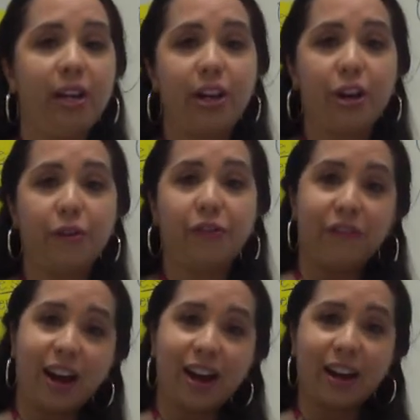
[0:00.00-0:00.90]
know
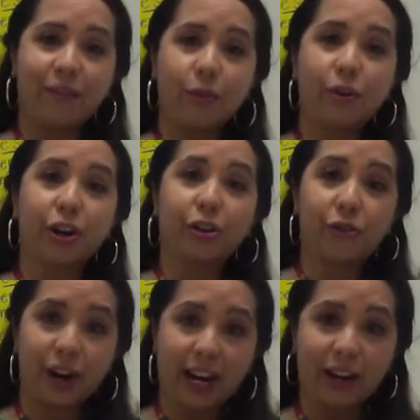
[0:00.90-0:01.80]
5 or
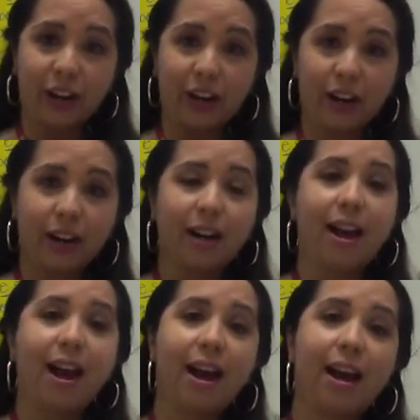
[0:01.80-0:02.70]
greater,
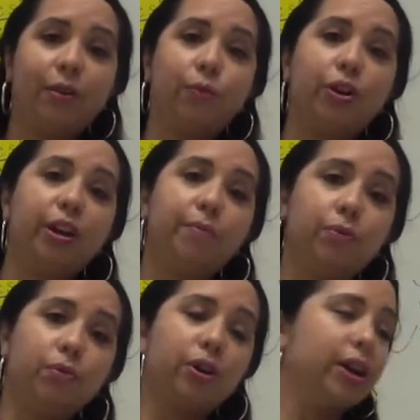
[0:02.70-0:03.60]
add 1
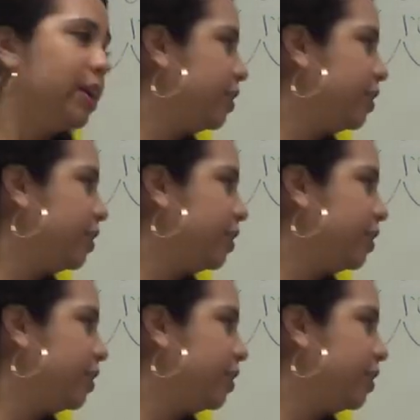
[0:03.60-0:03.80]
more.